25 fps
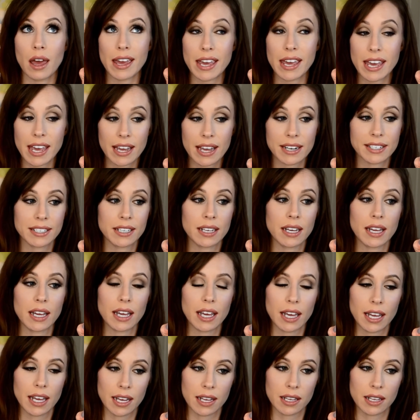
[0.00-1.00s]
It
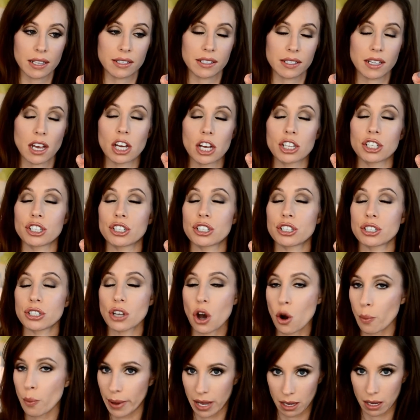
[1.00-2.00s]
is
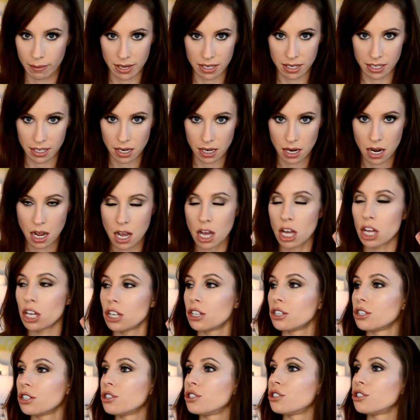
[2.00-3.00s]
so pigmented,
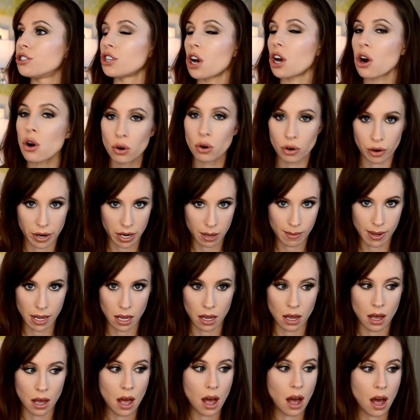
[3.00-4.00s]
so
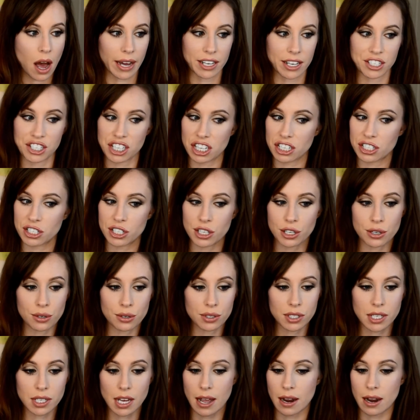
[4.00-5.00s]
creamy. I just
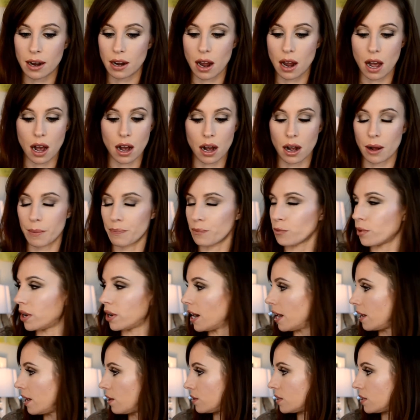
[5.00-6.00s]
used an, um, what
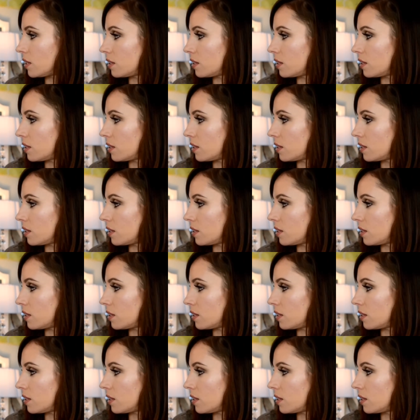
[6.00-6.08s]
did I use?